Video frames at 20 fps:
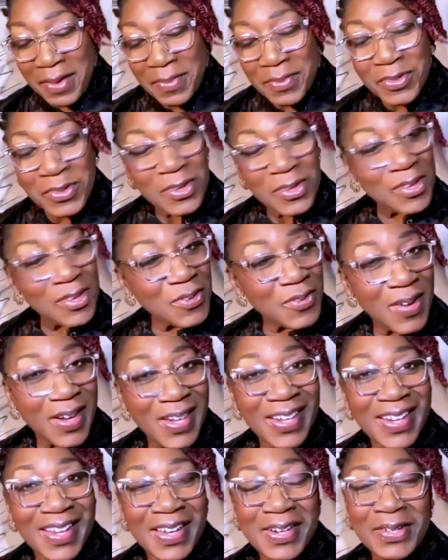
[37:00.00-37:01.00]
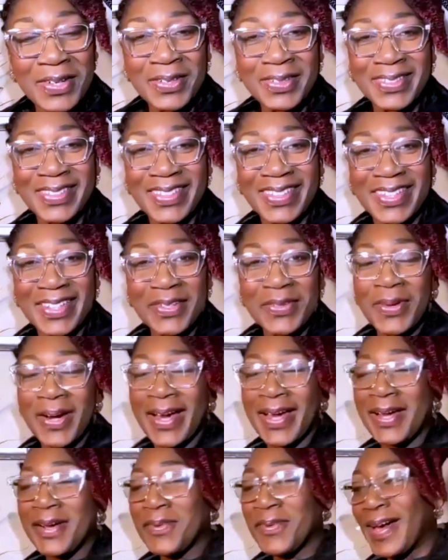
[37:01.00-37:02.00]
am doing right now on
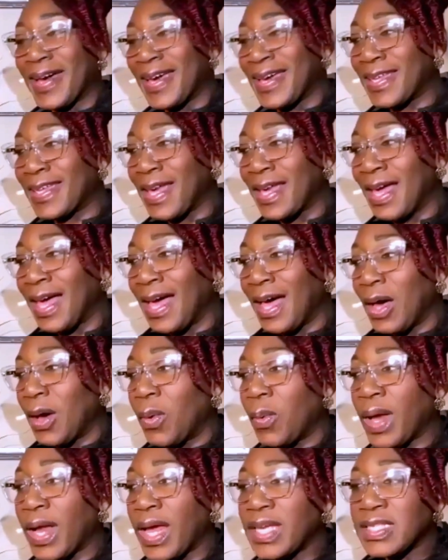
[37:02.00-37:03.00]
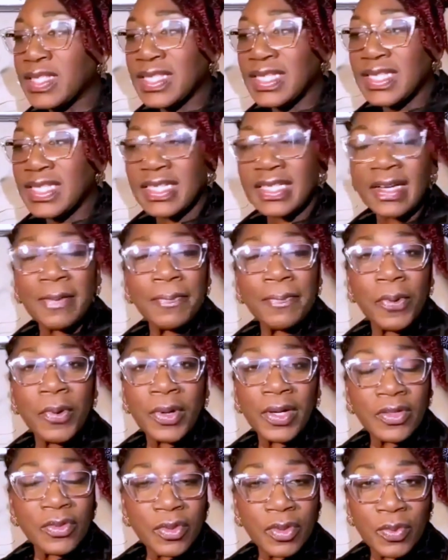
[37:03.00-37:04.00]
Why I Write, when I sit in a
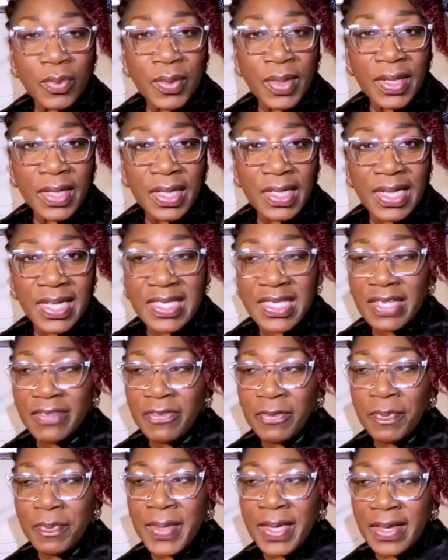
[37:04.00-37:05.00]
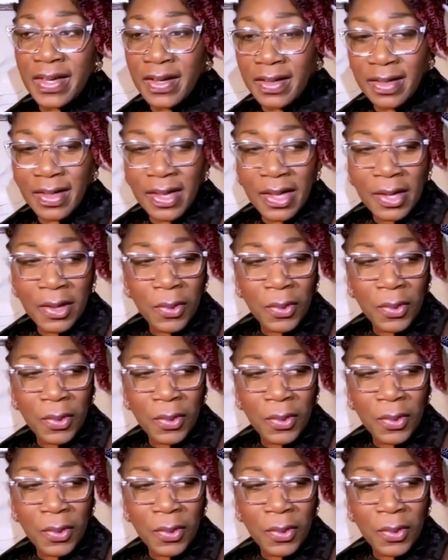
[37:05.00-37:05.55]
poetry reading, that's even bigger.